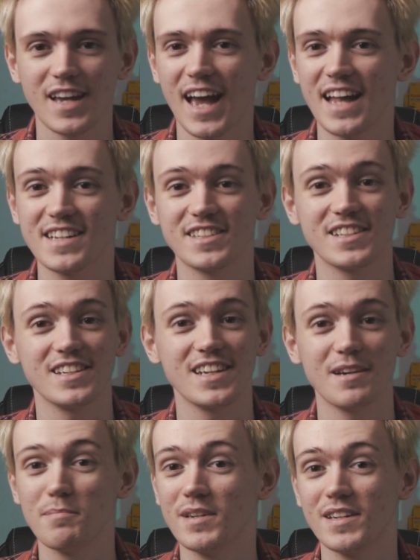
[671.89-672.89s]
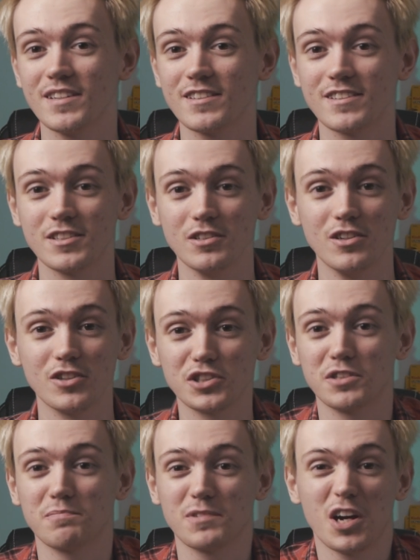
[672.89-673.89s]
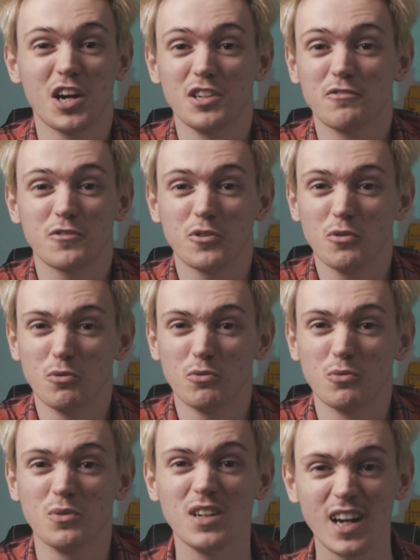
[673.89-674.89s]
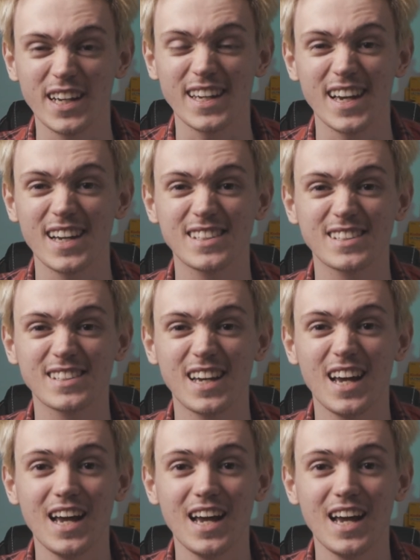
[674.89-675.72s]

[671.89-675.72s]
edited it a bit to look kind of cool, I guess.